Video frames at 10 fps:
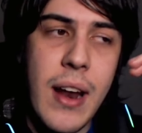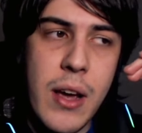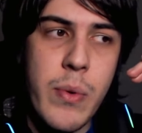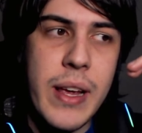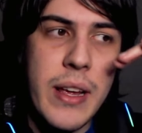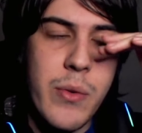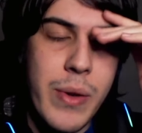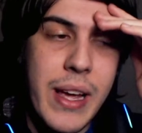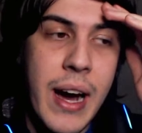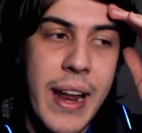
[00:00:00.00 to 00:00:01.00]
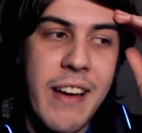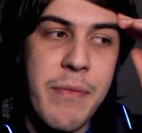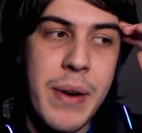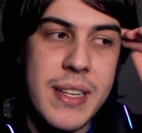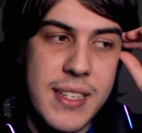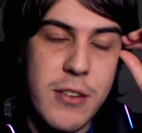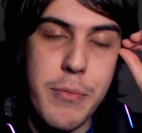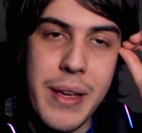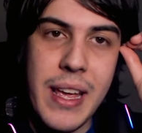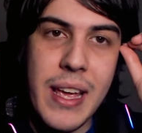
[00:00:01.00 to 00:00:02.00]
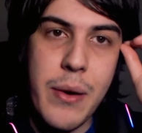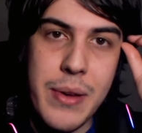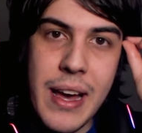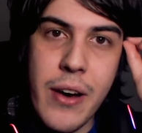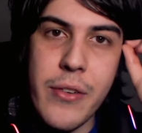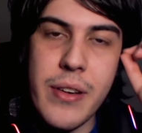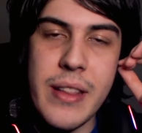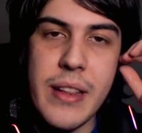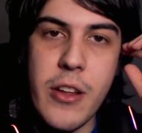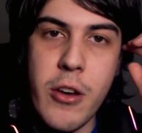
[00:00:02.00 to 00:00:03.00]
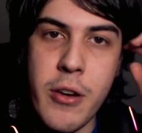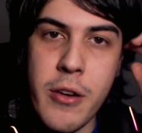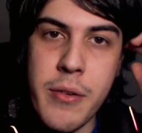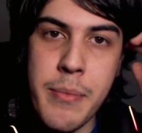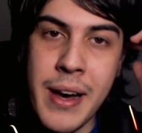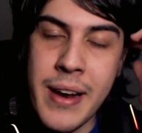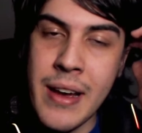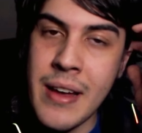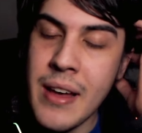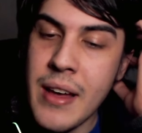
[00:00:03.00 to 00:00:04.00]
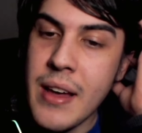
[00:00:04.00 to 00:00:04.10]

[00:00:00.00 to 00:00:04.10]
Like, we, we can't have Marcille be here without her mana.